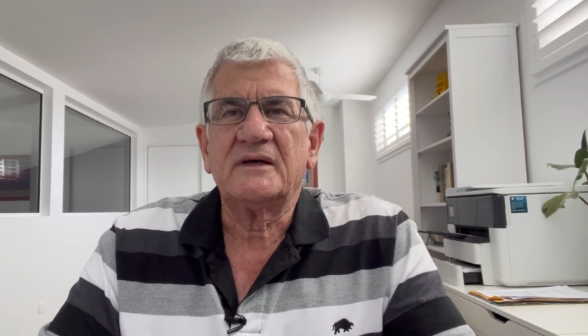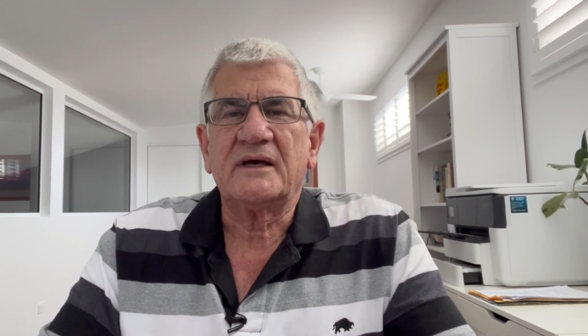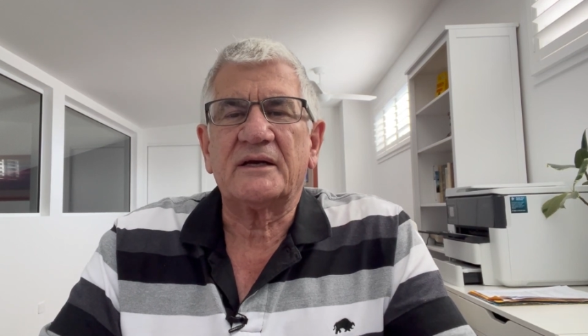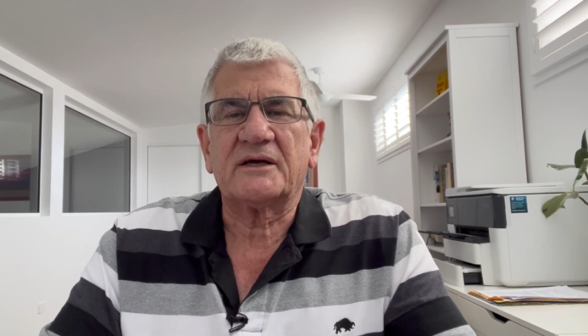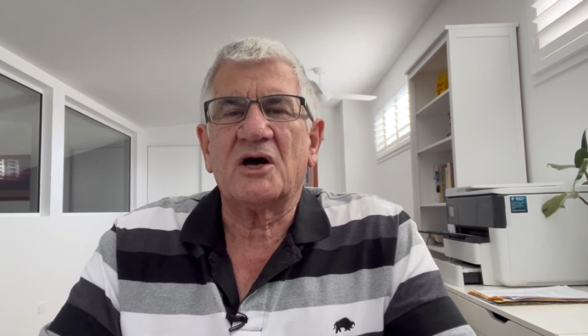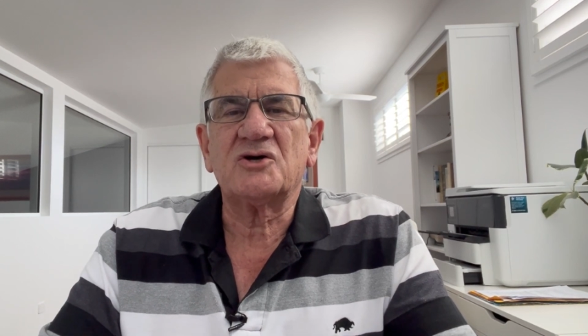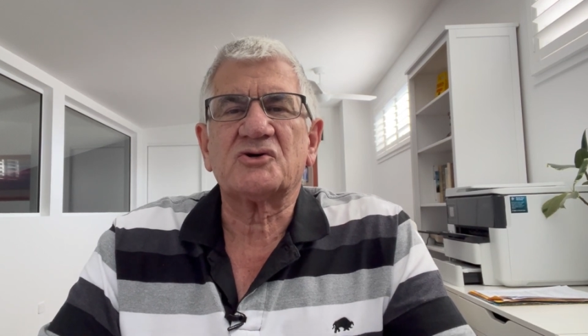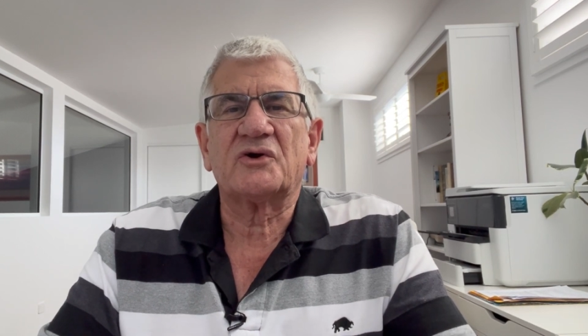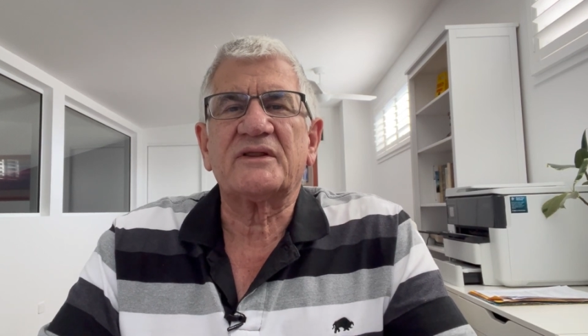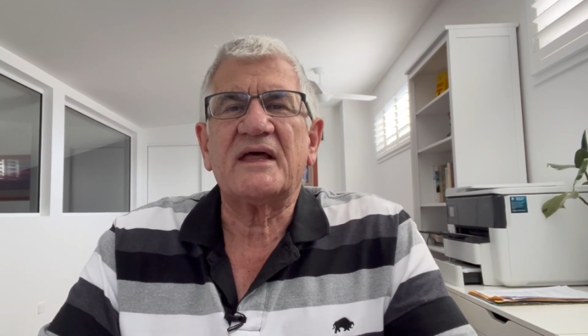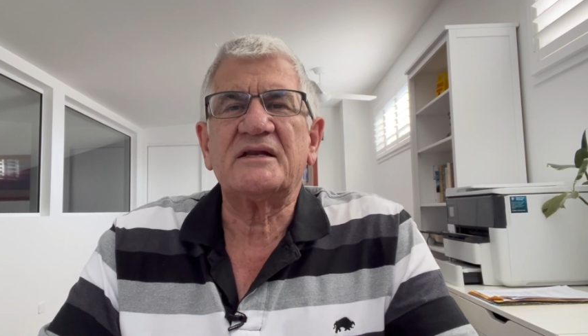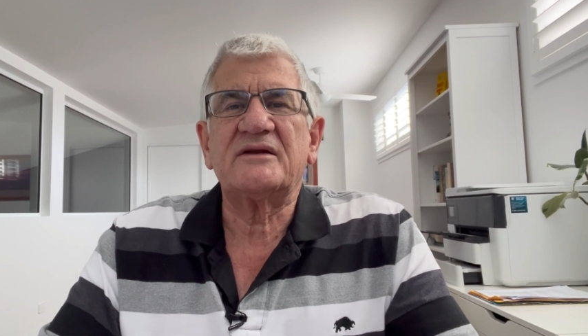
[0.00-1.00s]
And it goes
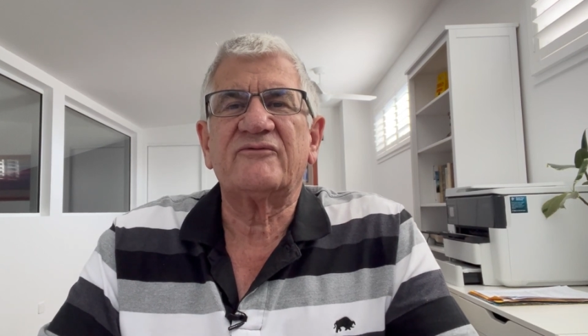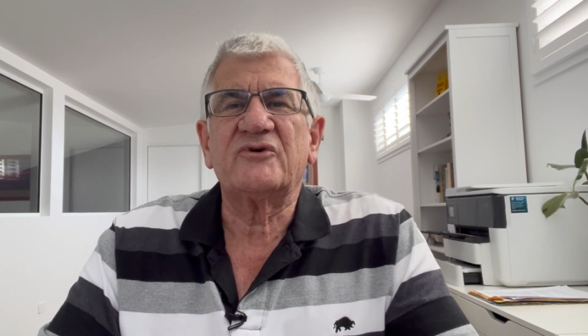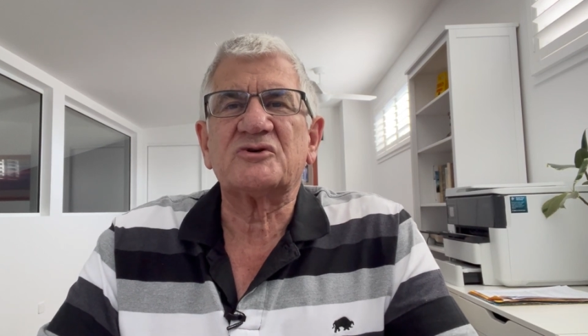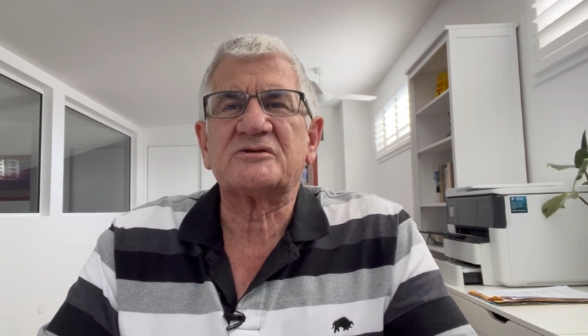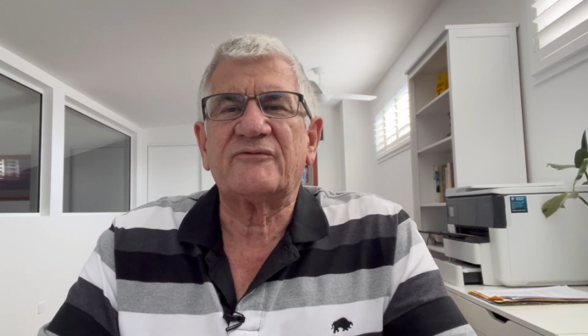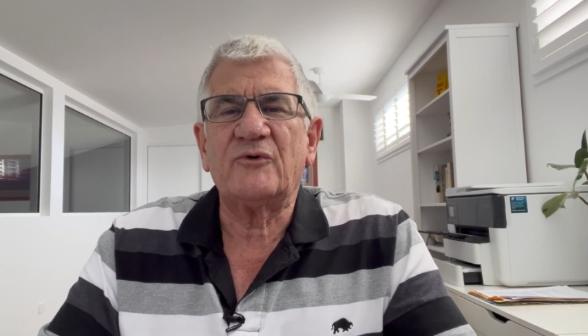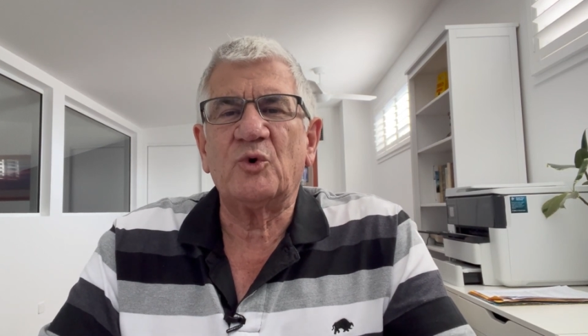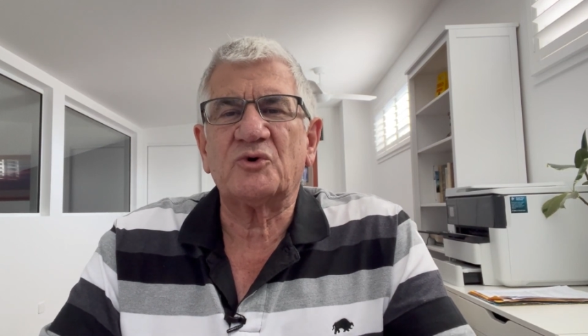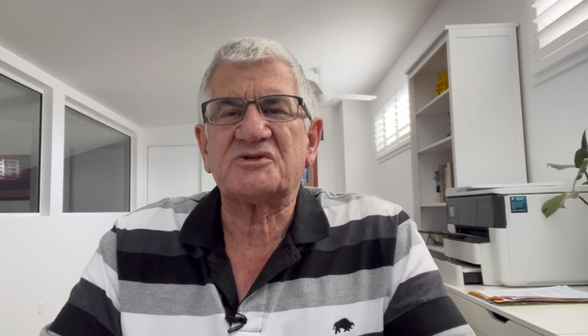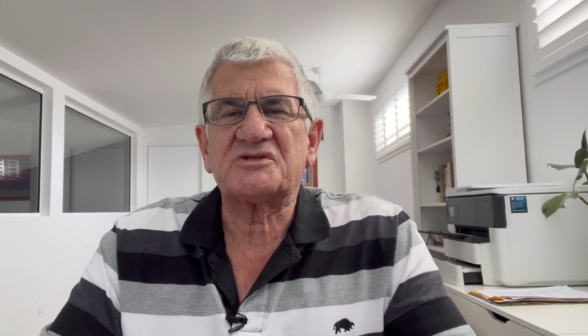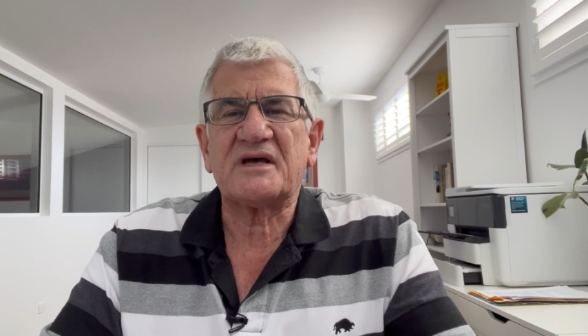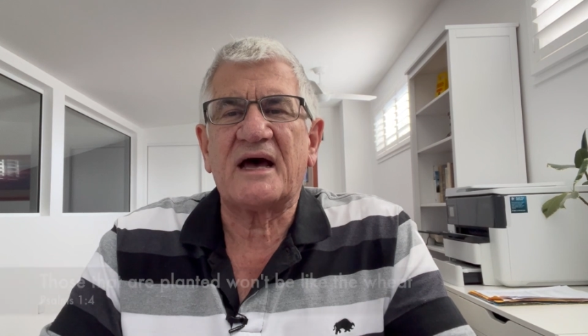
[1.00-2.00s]
on then in verse 4
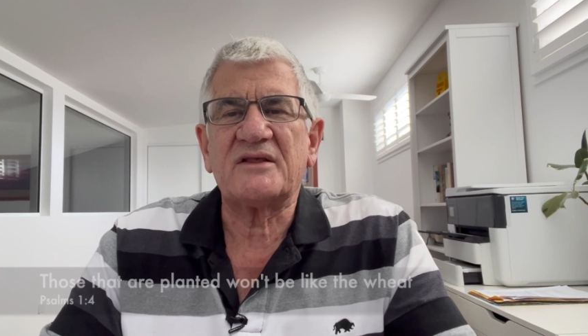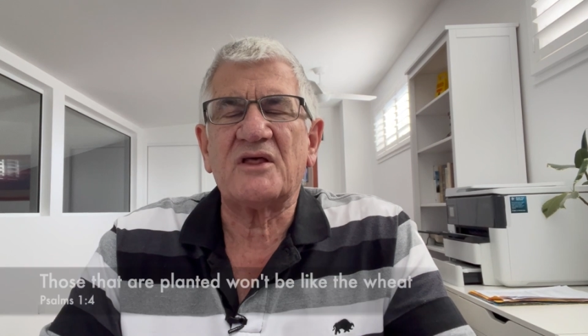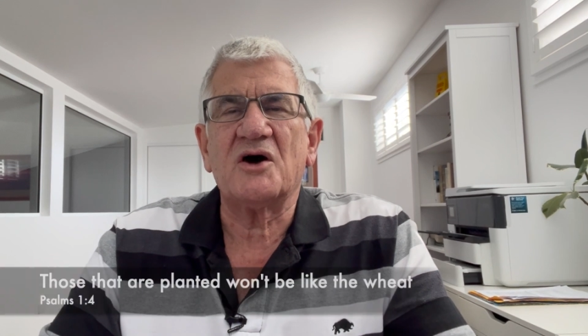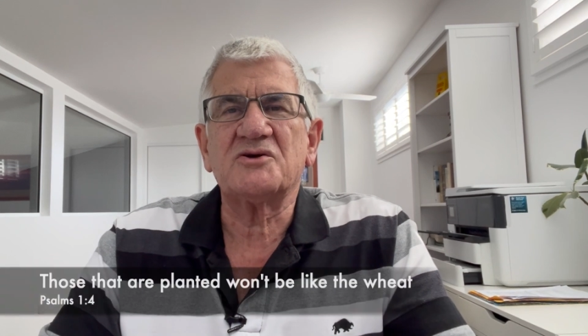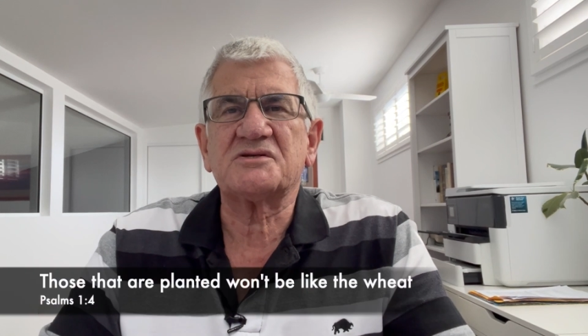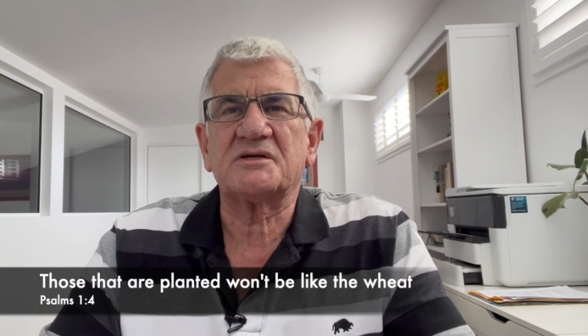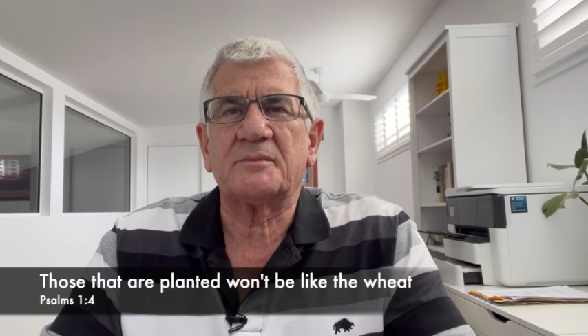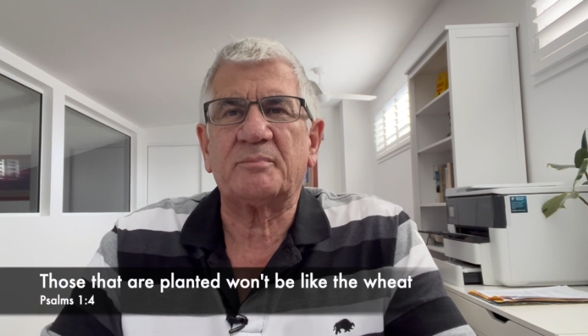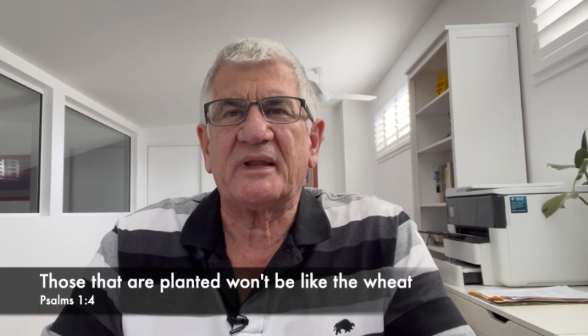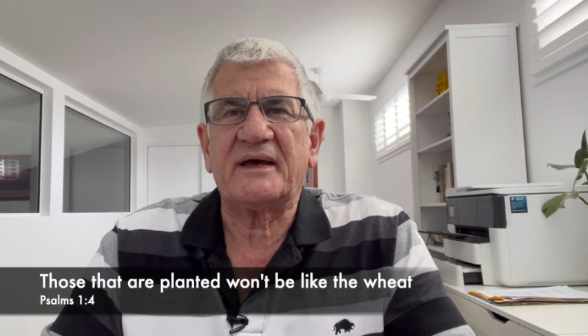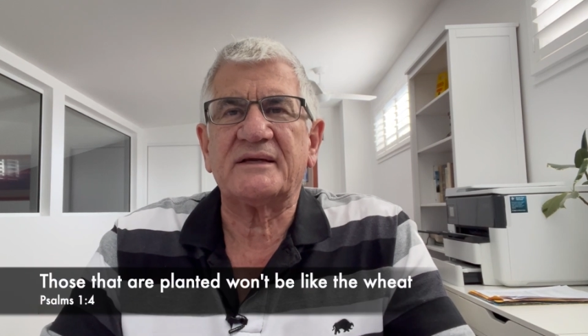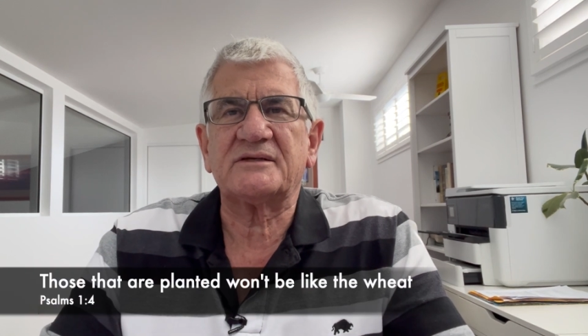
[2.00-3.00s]
to say, those that are
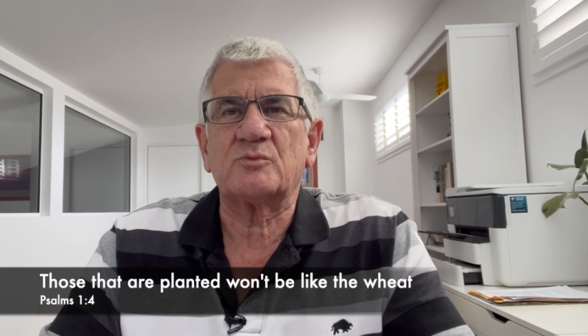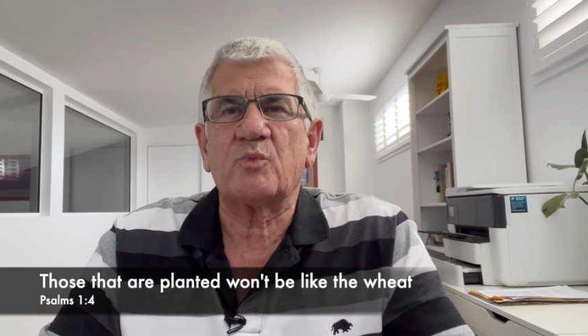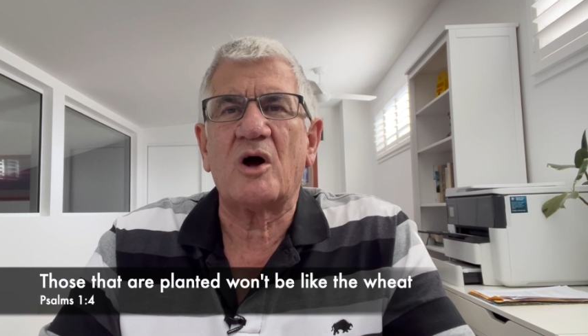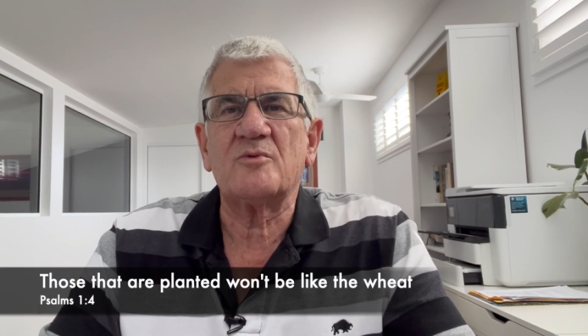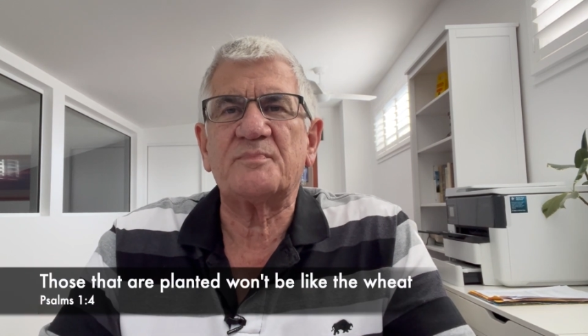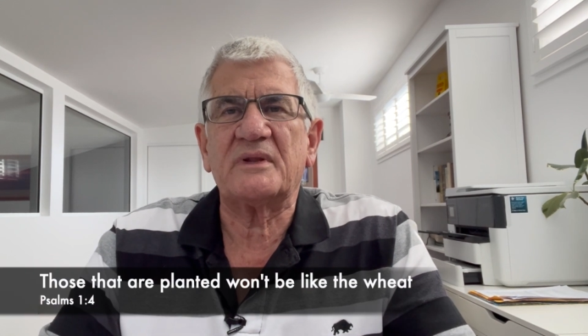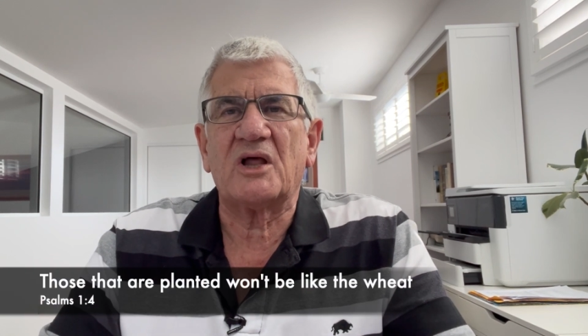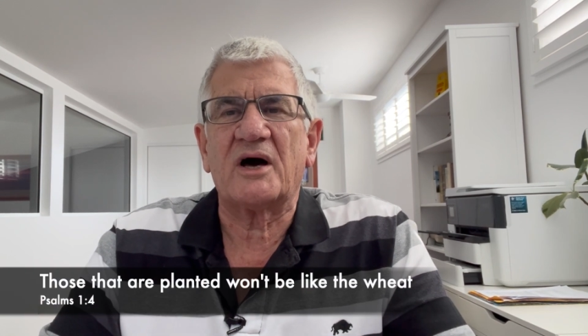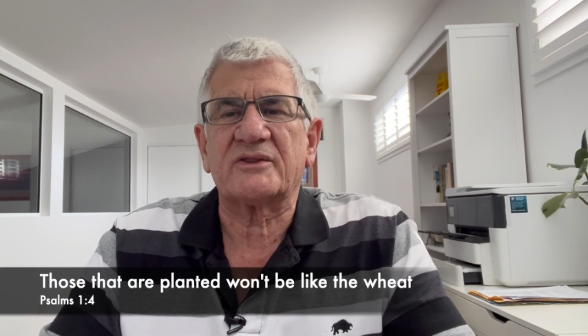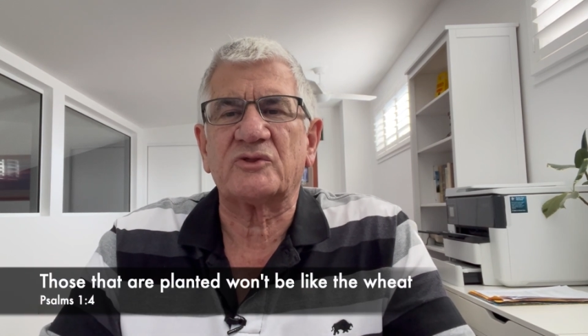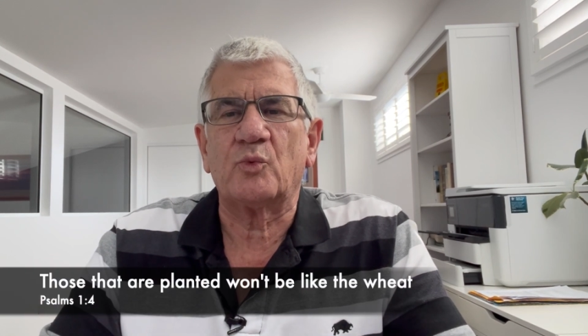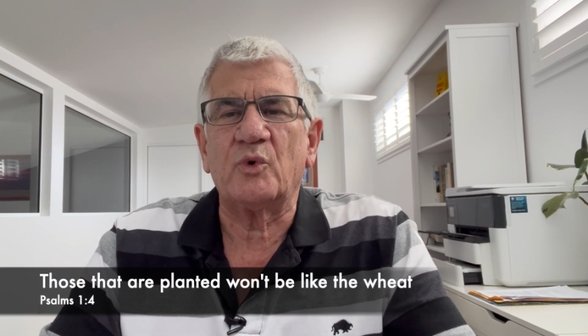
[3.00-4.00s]
planted won't be
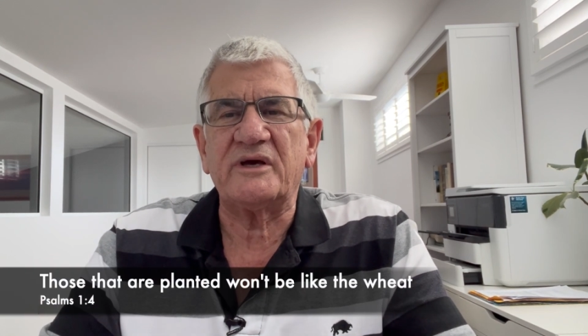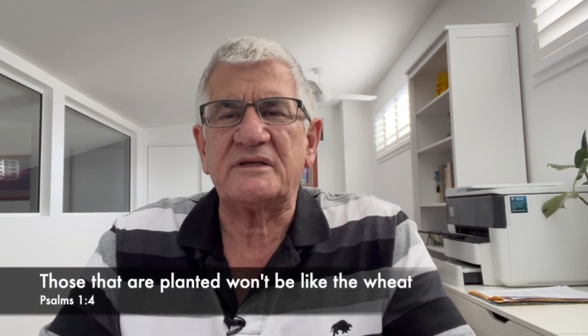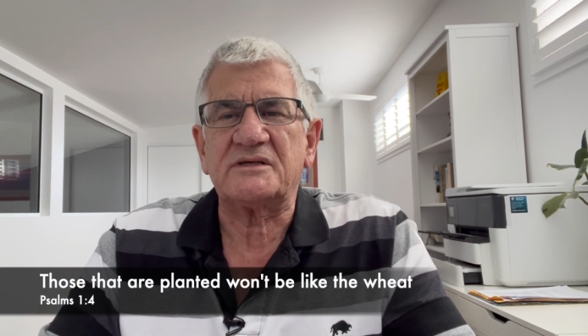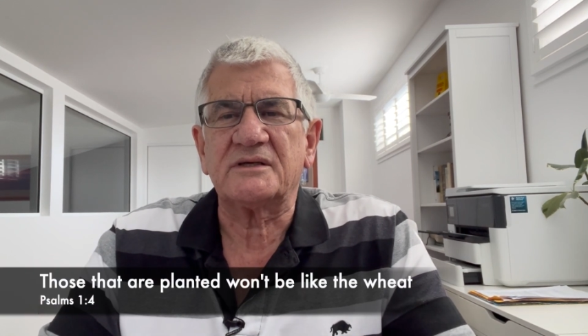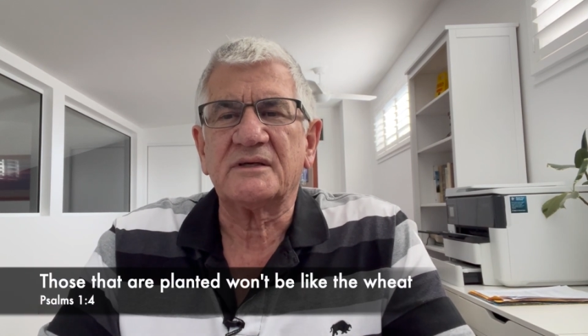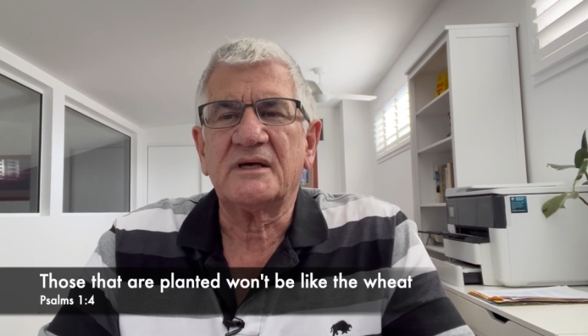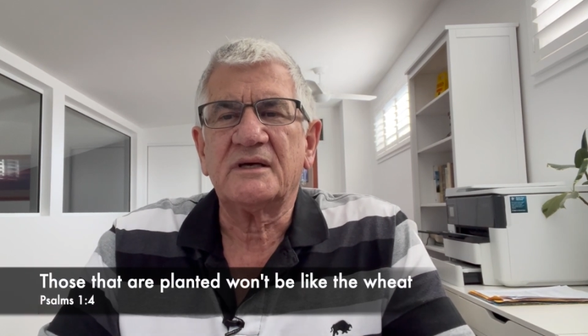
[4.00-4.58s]
like the wheat